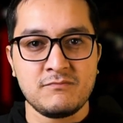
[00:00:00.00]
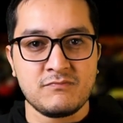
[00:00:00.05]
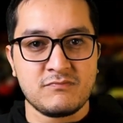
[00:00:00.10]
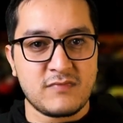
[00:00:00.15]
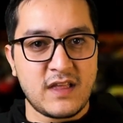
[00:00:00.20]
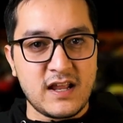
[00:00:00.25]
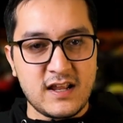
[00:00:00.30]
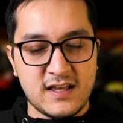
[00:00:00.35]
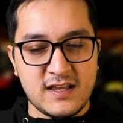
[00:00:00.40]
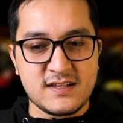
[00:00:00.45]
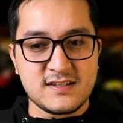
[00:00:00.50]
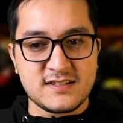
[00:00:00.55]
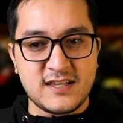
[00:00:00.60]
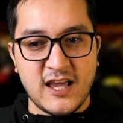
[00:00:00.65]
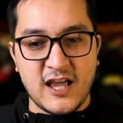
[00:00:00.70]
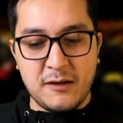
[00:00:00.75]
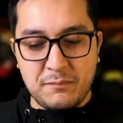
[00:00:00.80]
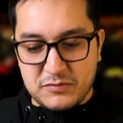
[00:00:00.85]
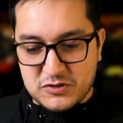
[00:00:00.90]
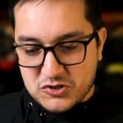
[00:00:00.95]
that his
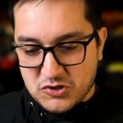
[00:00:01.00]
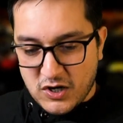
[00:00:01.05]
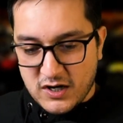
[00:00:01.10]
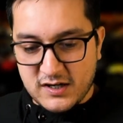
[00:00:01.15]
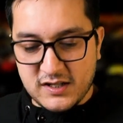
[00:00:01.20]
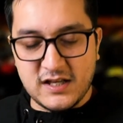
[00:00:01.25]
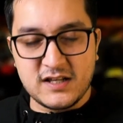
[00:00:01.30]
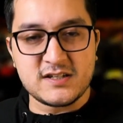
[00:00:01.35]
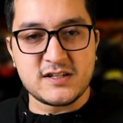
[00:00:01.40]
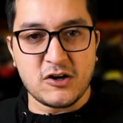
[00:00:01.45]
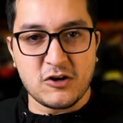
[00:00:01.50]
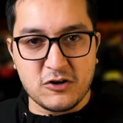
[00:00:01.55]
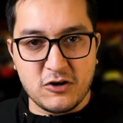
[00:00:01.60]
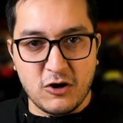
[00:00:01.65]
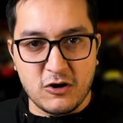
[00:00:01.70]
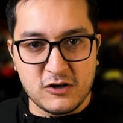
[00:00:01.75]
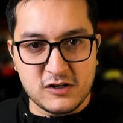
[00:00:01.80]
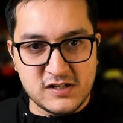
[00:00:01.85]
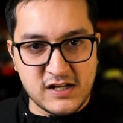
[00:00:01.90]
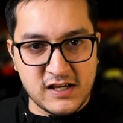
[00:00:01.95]
camp is trying to get Derek
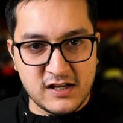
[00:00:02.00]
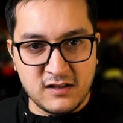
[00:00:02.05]
Carr to take